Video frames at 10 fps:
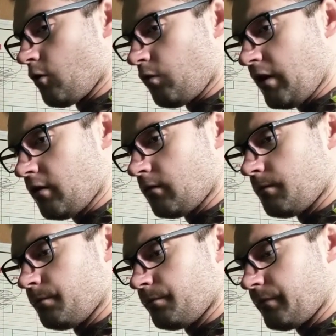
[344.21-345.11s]

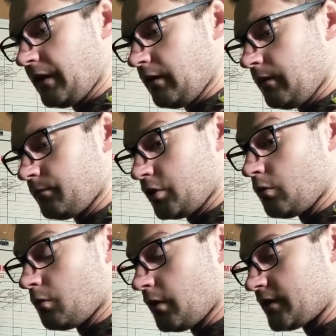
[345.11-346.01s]
realm,
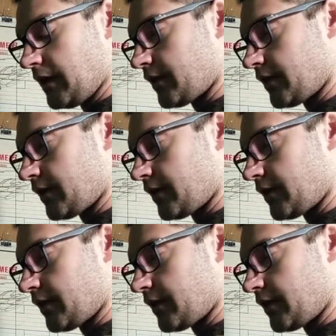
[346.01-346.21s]
two at once